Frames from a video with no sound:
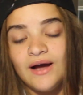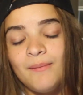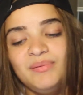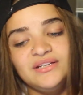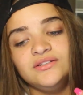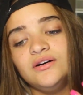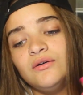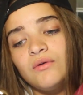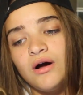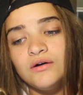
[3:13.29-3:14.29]
I've been
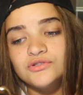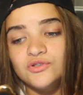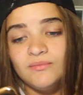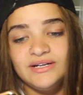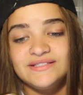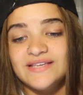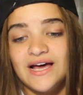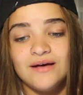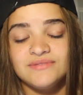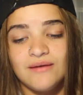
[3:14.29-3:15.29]
done wrong so many
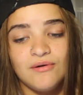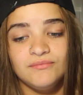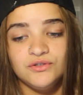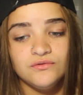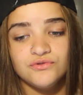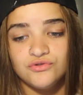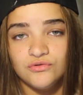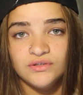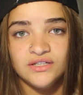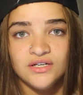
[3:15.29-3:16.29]
times, I'm immune
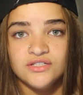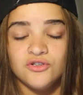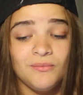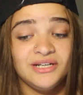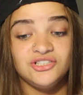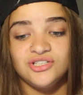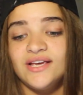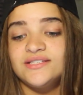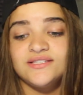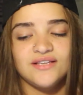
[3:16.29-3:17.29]
to it. So many
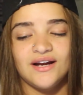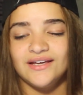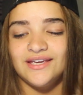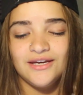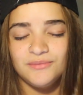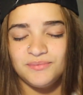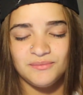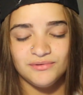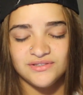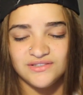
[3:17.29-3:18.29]
chances that I give, but
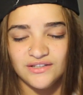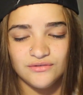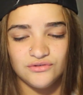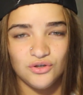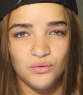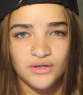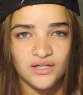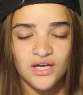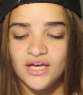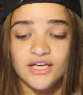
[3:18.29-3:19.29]
people still do
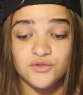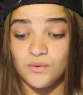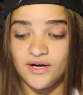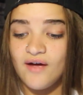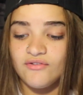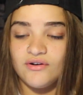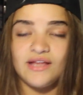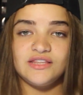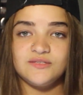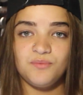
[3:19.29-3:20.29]
it. It's whatever
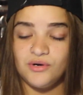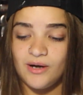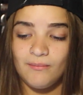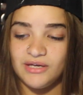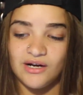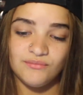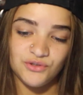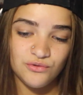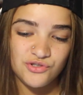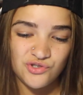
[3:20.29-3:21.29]
at this point, I mean, I'm
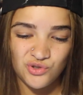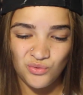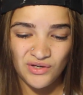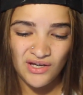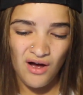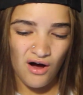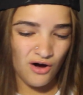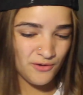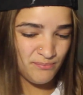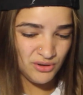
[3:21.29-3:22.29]
used to it.
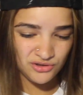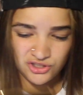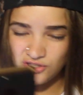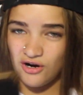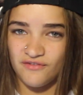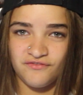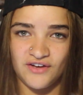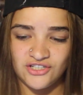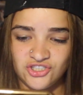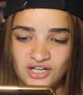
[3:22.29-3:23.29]
All the bullshit, all the
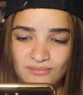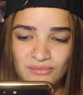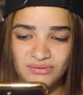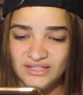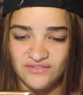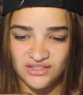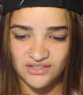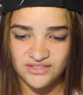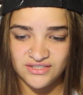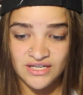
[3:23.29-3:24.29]
fake shit, I'm
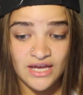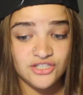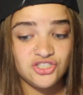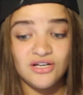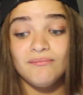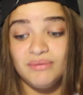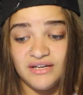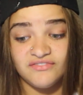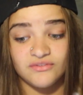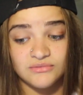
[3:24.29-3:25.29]
oblivious. And shit
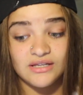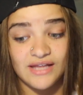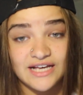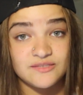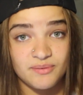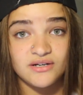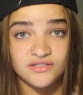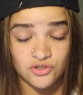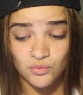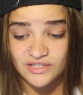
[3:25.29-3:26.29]
be from the last
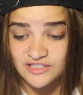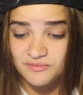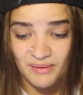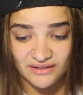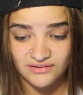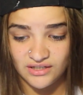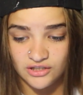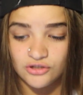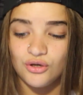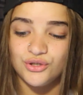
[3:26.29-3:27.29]
person you expected it.
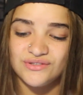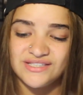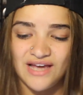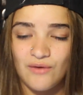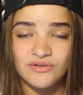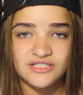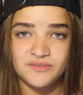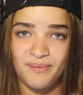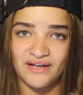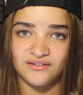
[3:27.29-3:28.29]
Your loyalty, I
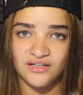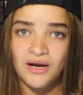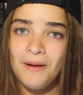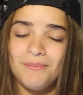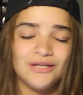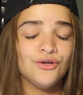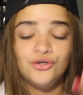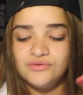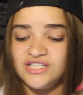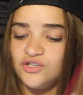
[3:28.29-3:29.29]
respected. My
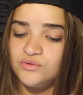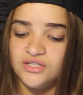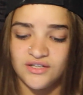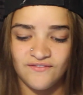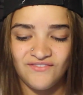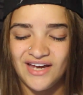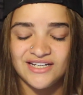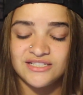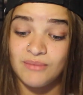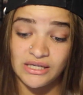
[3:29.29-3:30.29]
loyalty, you took
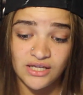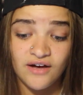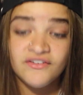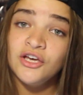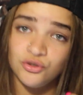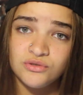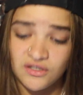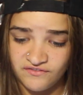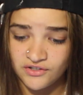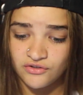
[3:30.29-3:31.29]
advantage. My love, you
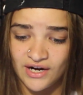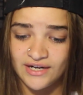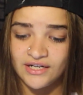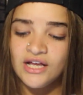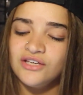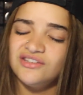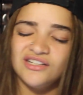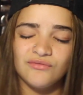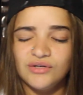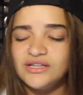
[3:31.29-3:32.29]
took for granted. You
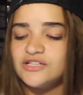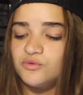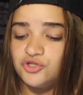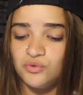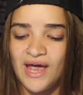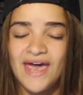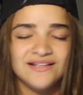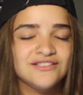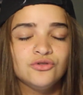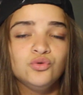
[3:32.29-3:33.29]
didn't realize what you had
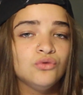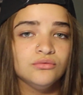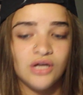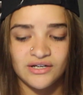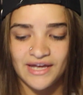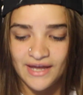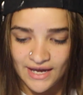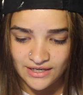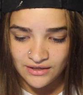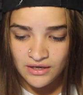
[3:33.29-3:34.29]
until you no longer
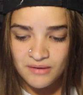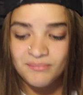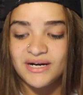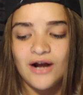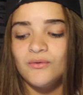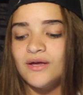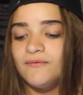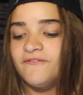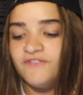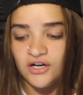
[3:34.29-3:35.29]
had it. But I don't give
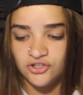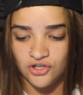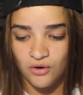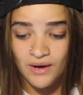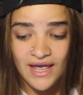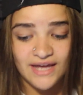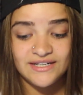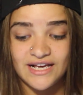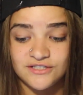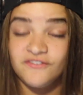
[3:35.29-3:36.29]
a fuck, yo, and
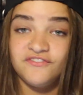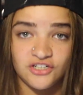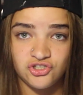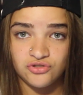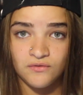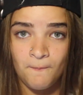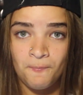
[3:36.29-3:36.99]
that's official.